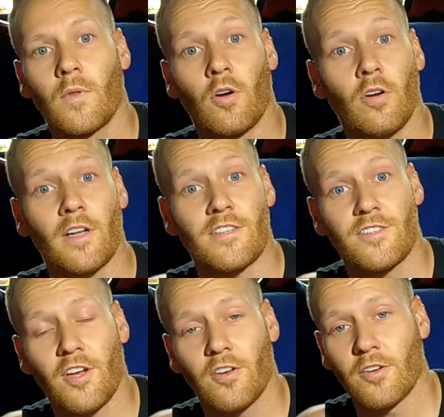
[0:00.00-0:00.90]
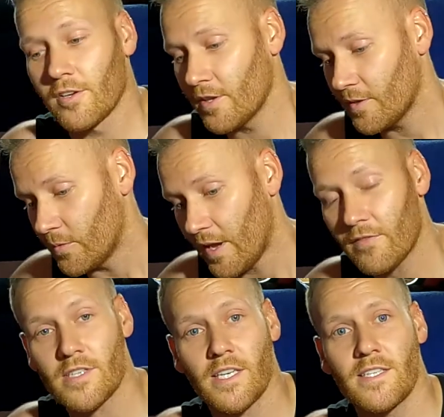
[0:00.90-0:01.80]
Alright, so we have
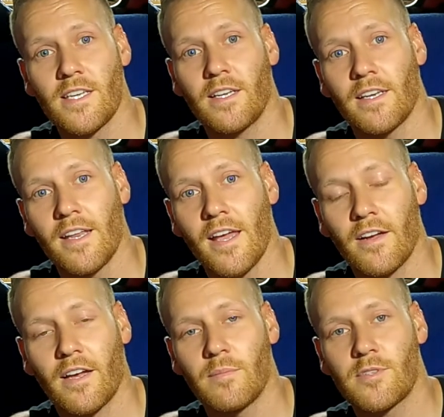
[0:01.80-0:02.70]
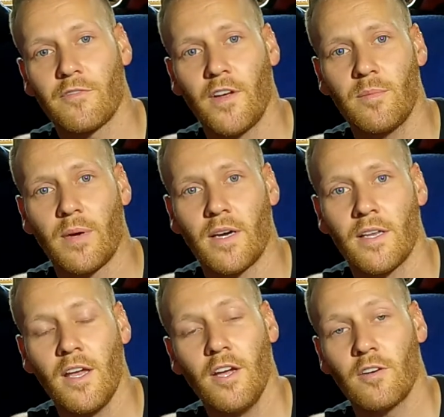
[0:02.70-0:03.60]
the seats out. Now comes the fun part
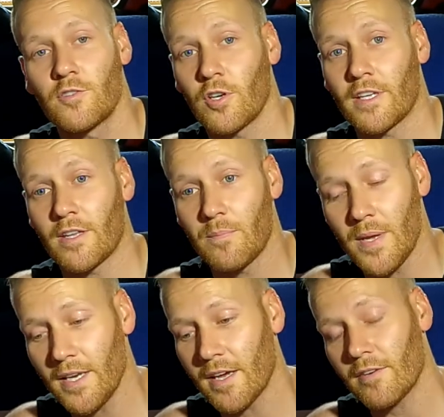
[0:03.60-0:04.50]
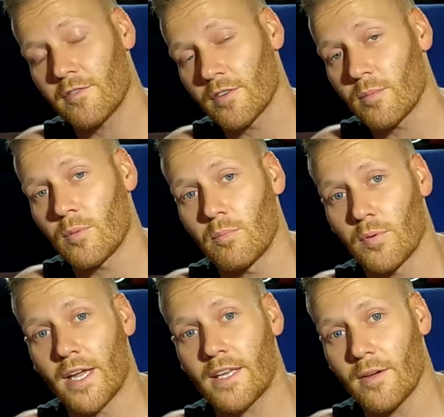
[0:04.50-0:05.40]
of trying to get the pin out from the
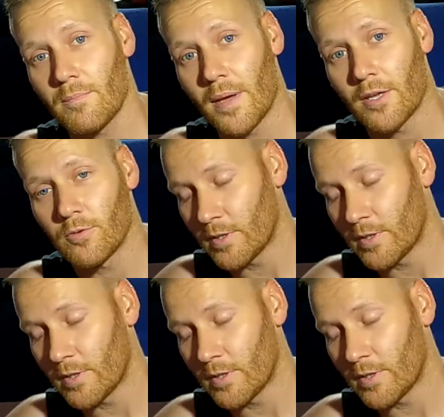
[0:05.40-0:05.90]
brake pedal